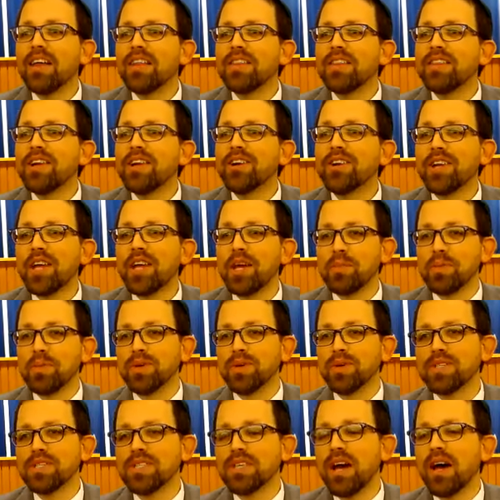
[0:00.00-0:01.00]
They're
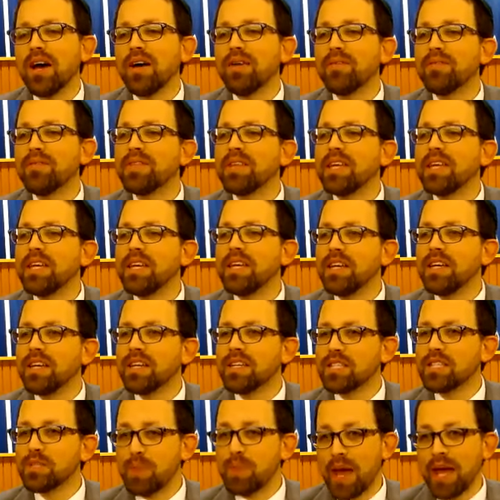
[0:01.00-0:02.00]
neighbors of
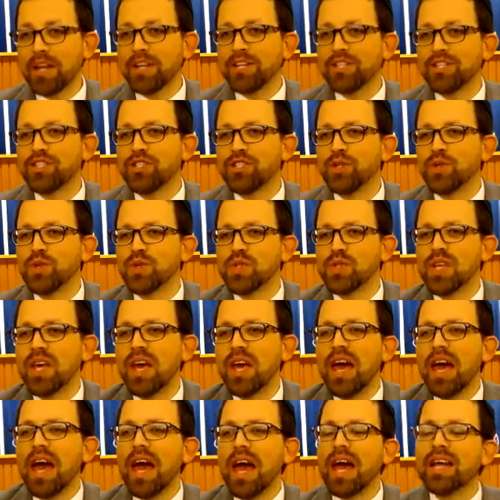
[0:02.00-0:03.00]
the Spanish Jews.
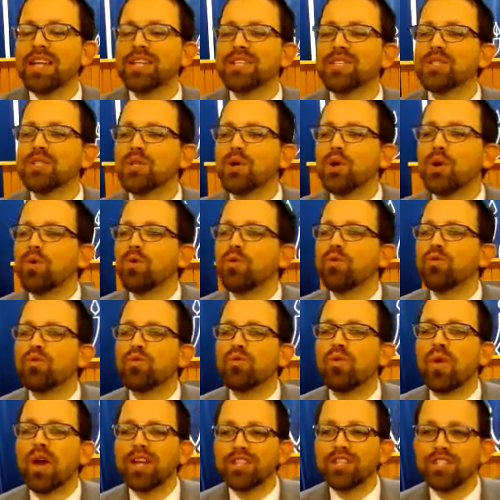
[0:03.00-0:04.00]
And so
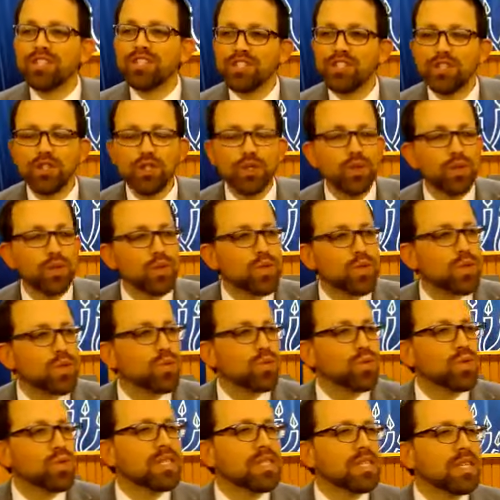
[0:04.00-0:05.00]
French Jews
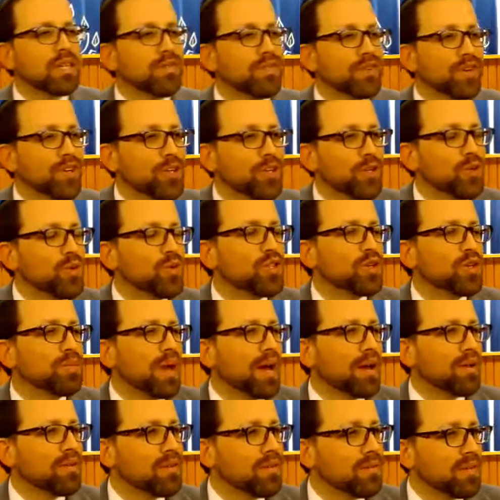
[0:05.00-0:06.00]
receive a huge
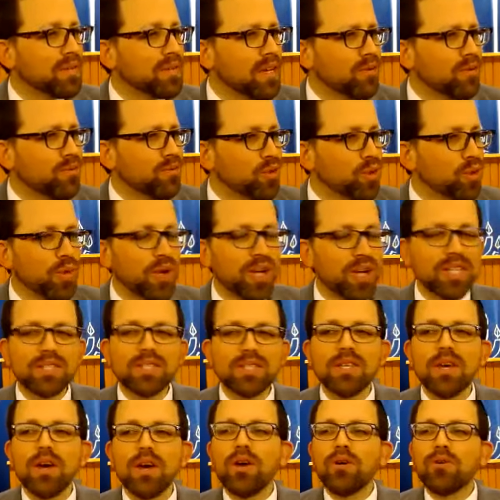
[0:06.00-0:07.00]
amount of
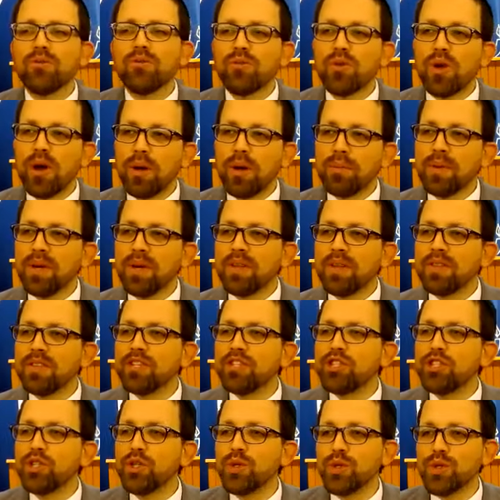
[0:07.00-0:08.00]
influence from
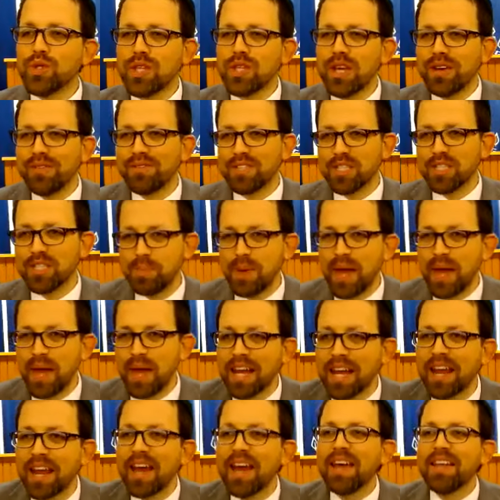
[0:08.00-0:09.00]
the Jews of
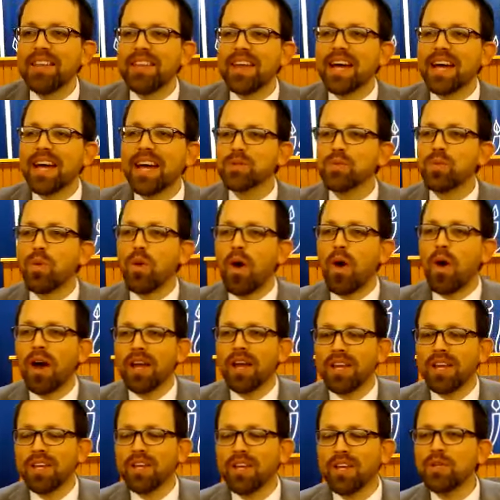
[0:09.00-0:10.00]
Spain. That's
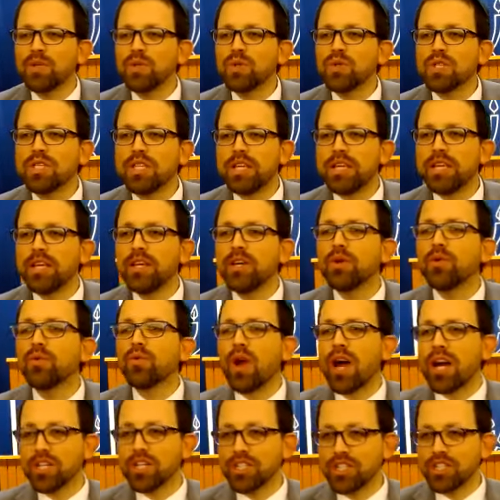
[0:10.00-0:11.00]
why you see
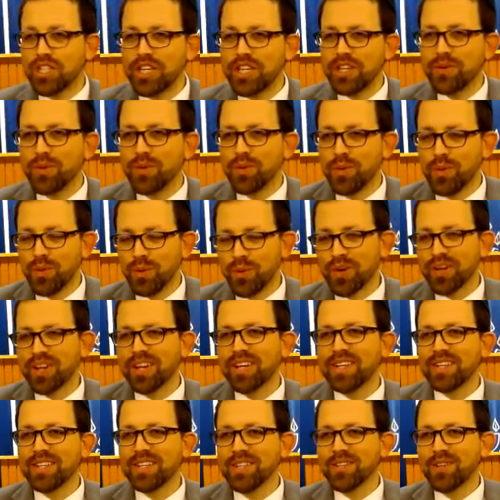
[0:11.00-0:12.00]
Rashi, who we're
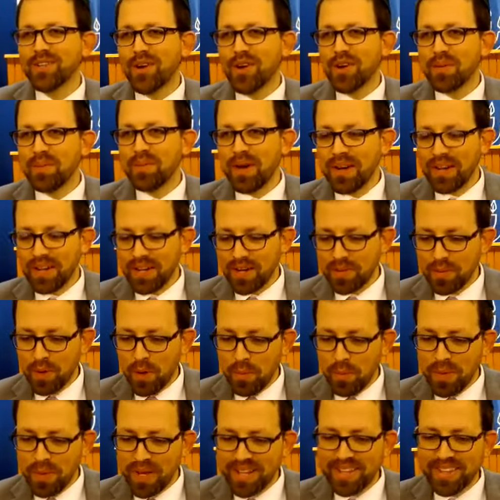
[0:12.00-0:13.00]
going to talk about in a
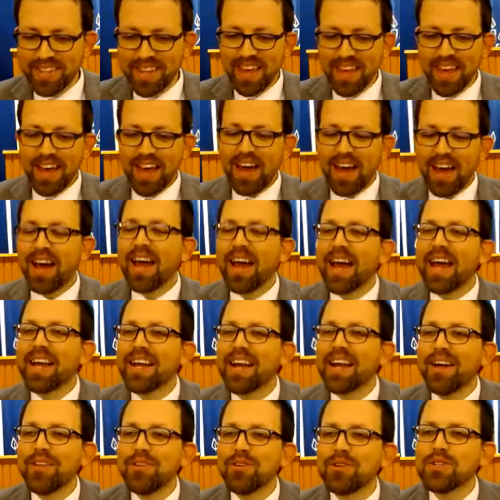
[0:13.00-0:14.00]
moment, and
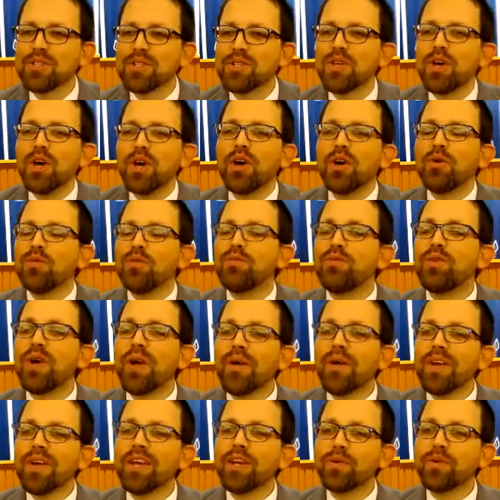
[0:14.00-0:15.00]
others
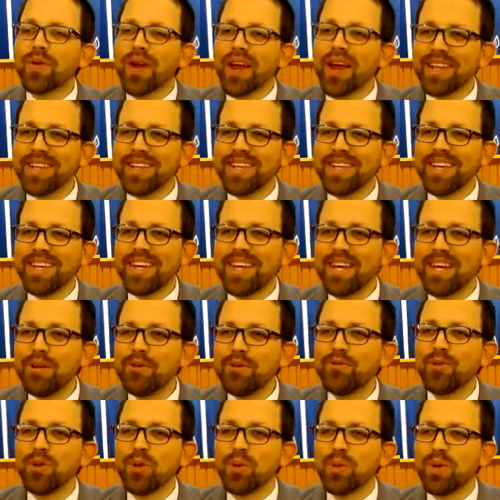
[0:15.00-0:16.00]
very greatly
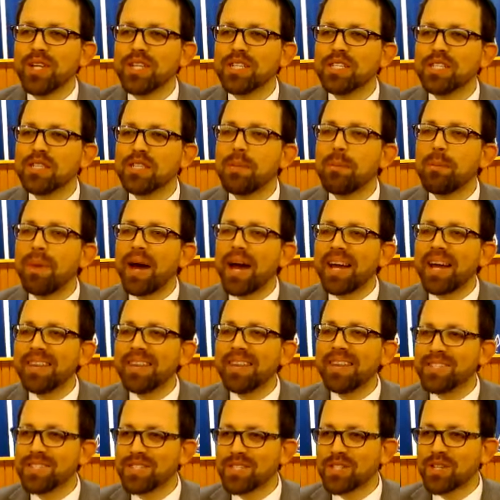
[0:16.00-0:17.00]
influenced by
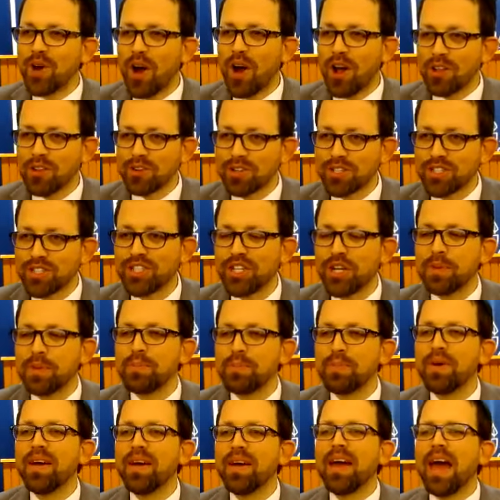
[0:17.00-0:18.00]
the
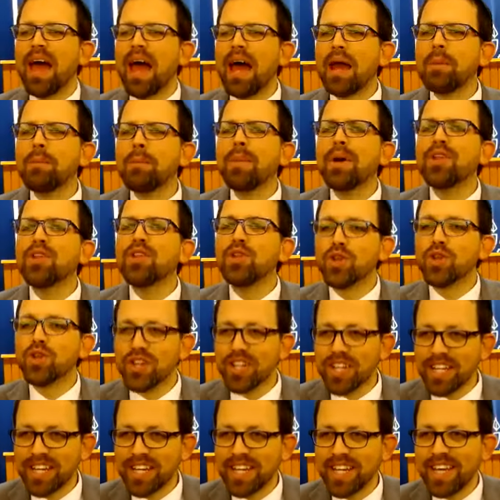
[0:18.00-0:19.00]
scholarship and
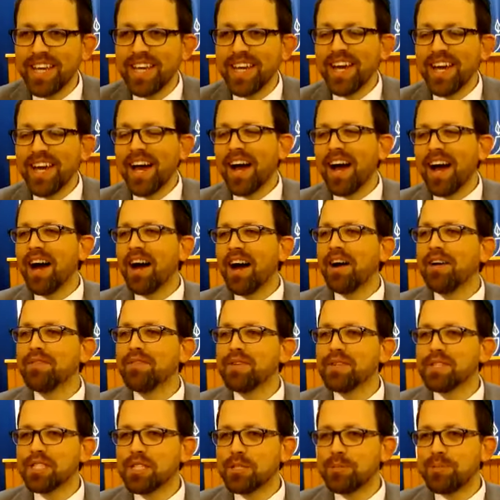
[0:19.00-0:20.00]
modernity
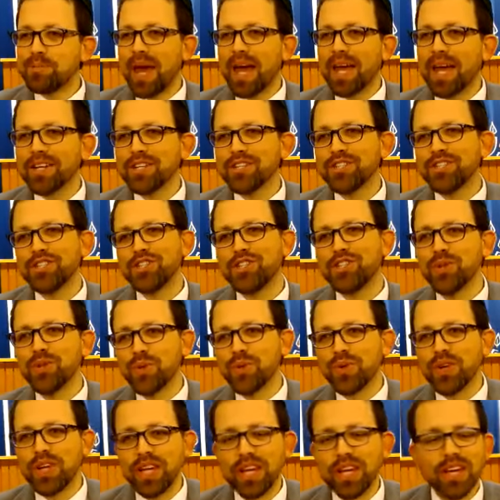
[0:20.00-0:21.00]
of Spanish
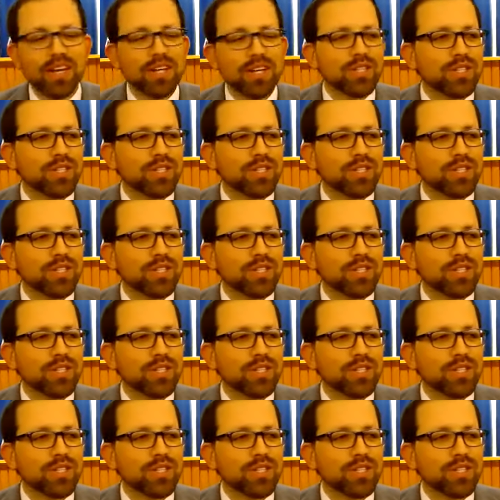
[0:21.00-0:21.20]
Jewry.